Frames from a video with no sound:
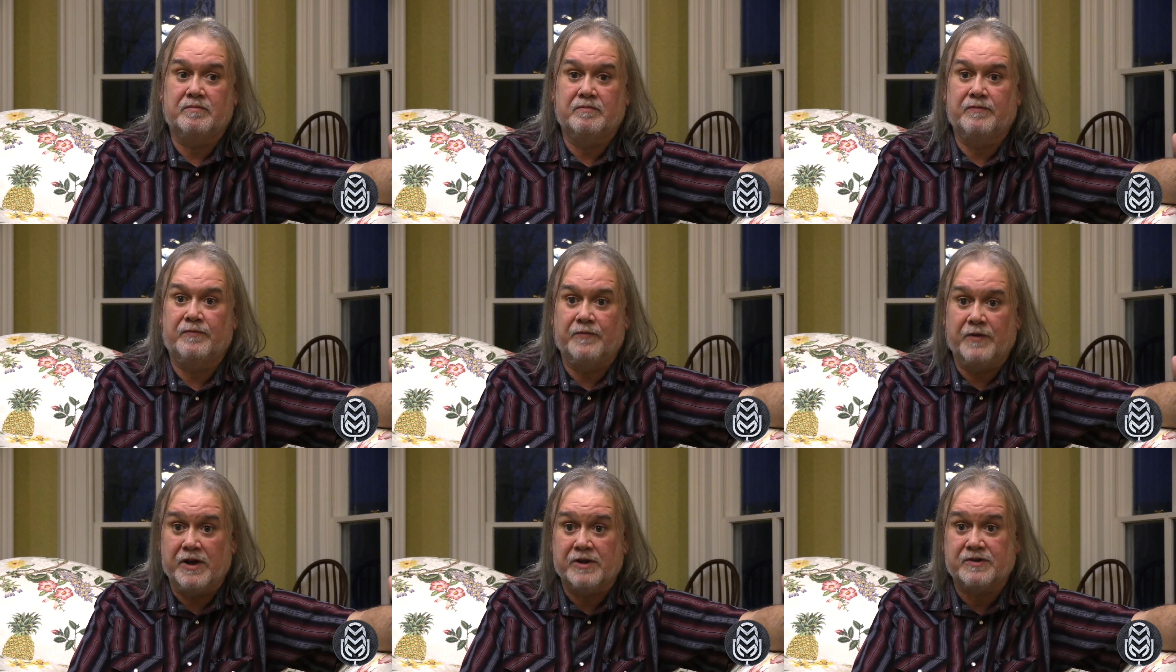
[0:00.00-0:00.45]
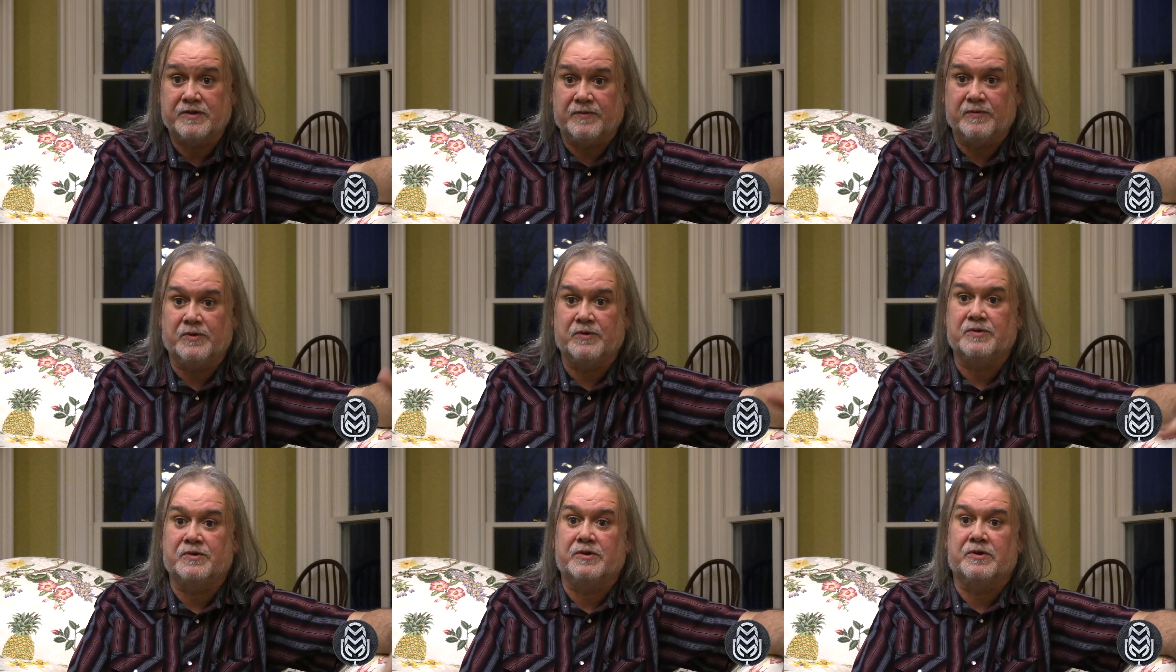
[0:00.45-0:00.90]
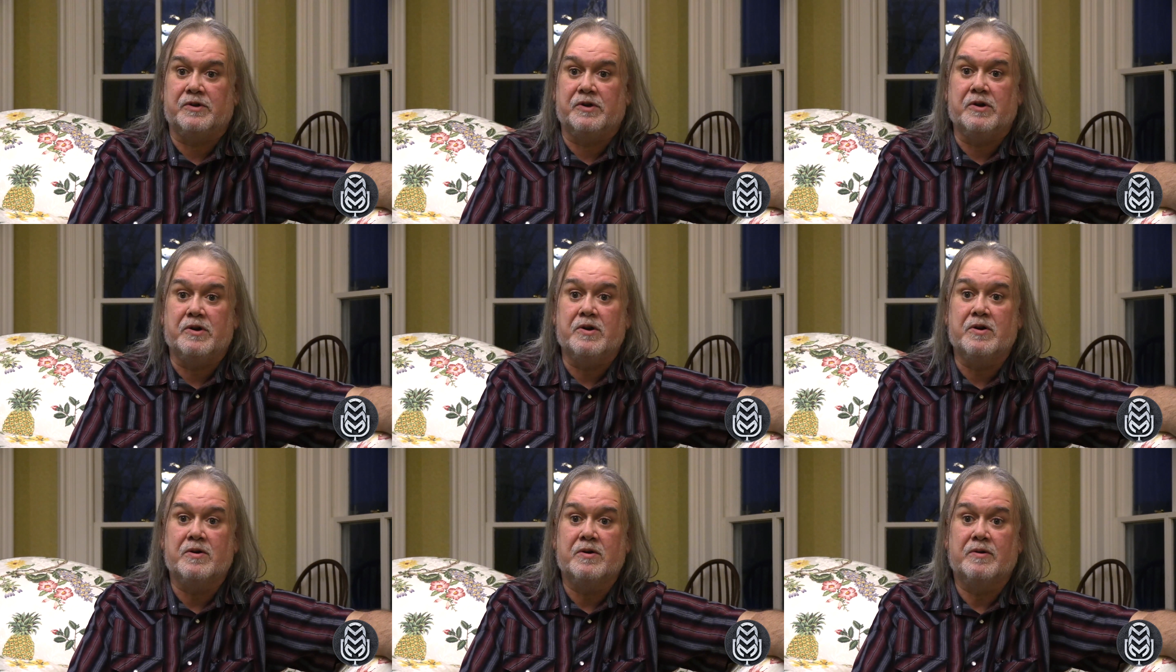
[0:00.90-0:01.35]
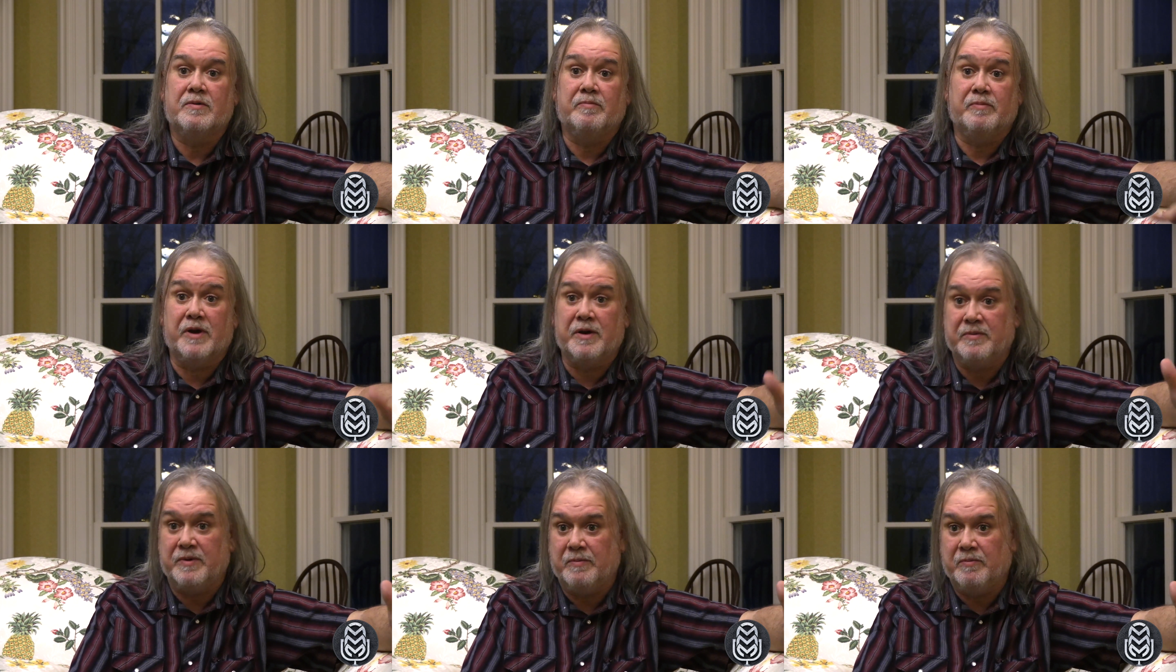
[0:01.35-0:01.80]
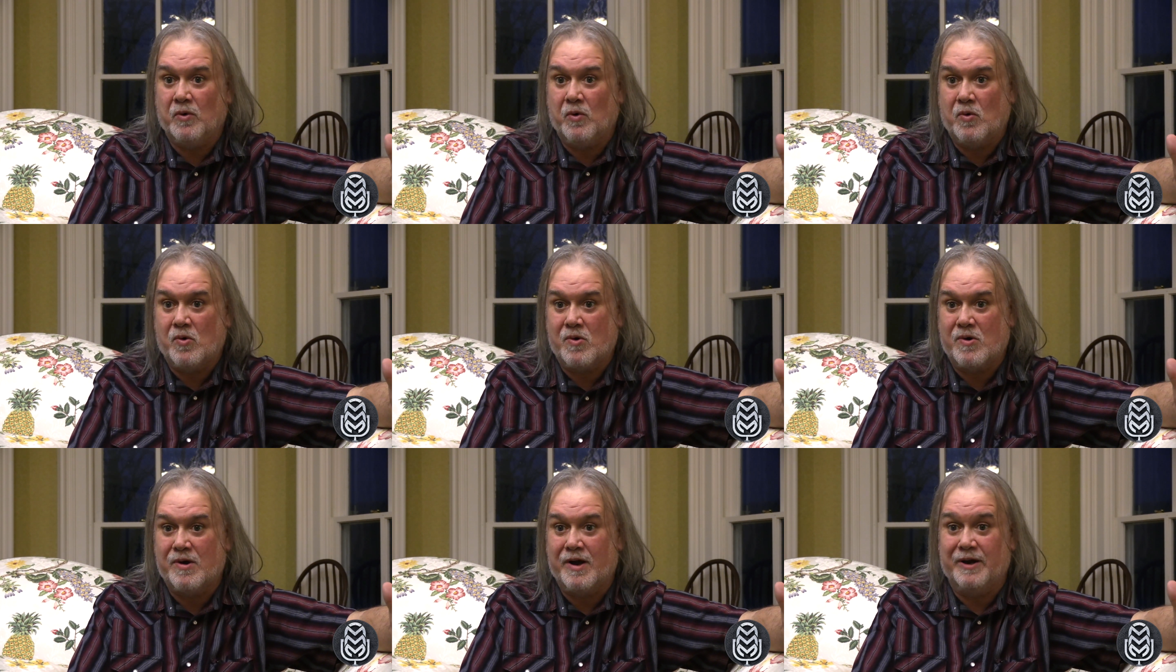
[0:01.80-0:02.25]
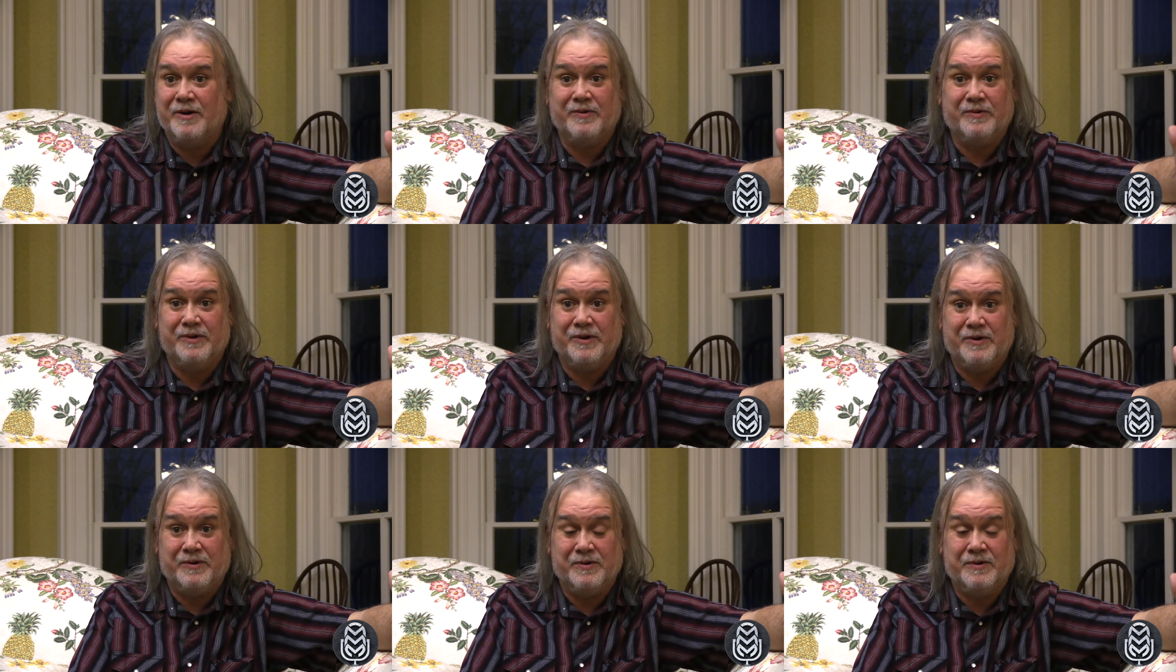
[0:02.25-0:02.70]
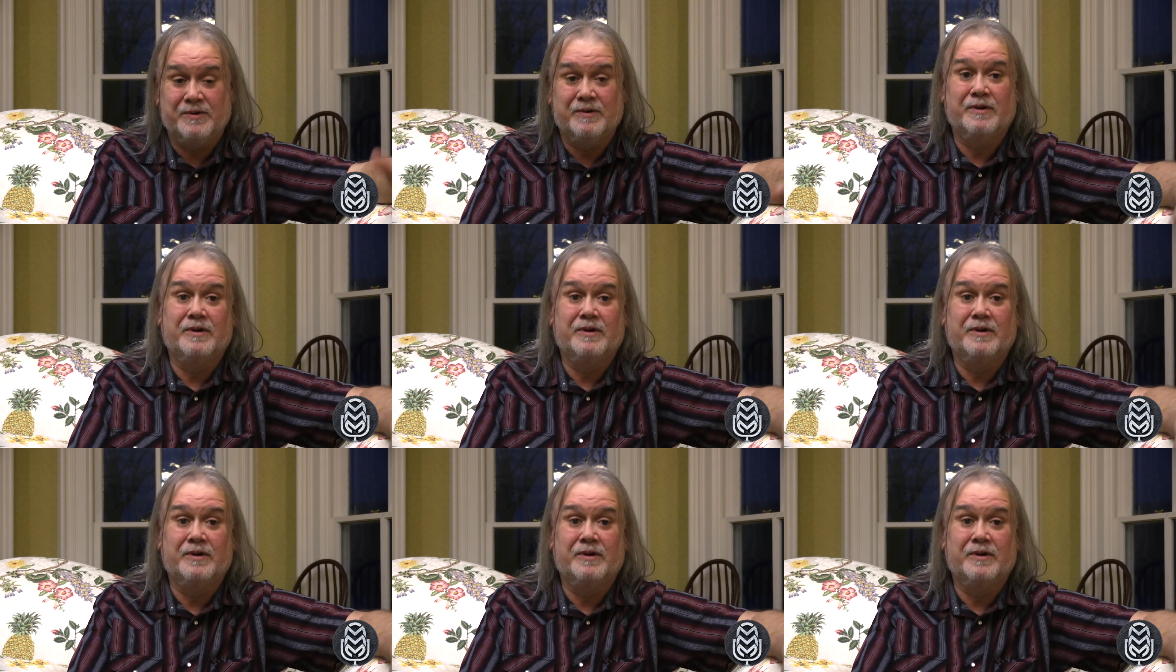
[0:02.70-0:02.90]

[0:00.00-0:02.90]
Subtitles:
festivals a year, maybe more, I don't know.